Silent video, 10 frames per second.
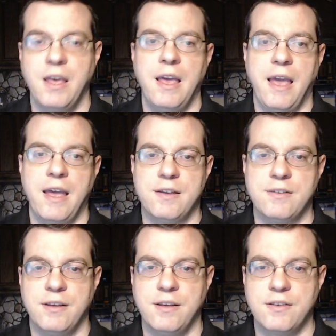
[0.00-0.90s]

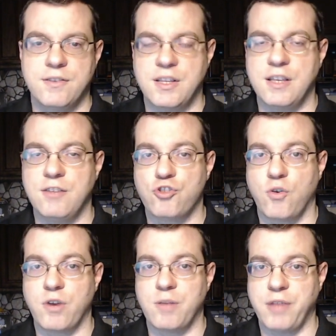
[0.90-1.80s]
and scenes
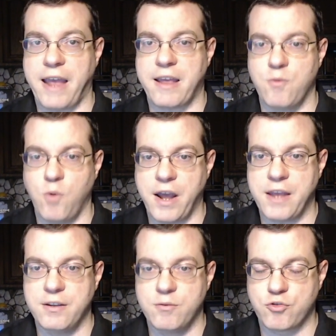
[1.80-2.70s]
shown in black and
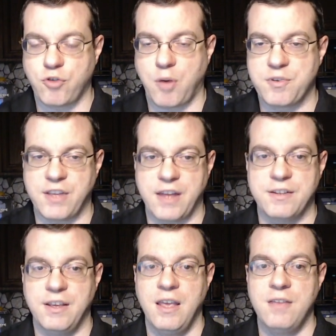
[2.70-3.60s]
white, which
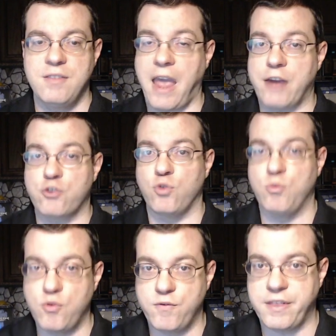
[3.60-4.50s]
represent the actual
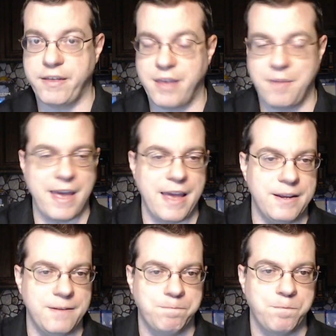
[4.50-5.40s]
movie that they
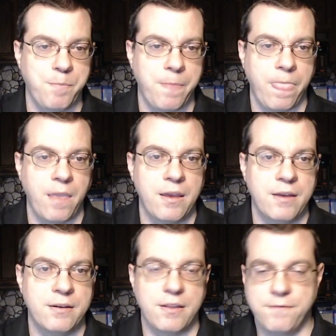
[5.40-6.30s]
made.
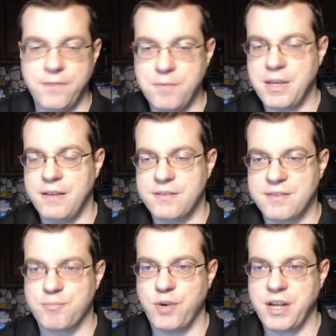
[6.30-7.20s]
Now, the film begins
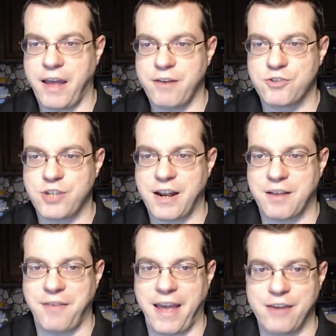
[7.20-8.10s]
in pretty energetic
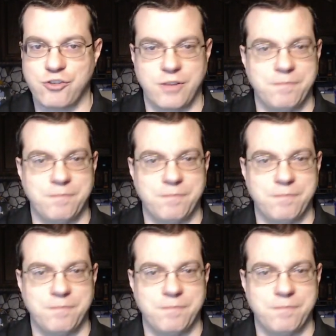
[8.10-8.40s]
fashion,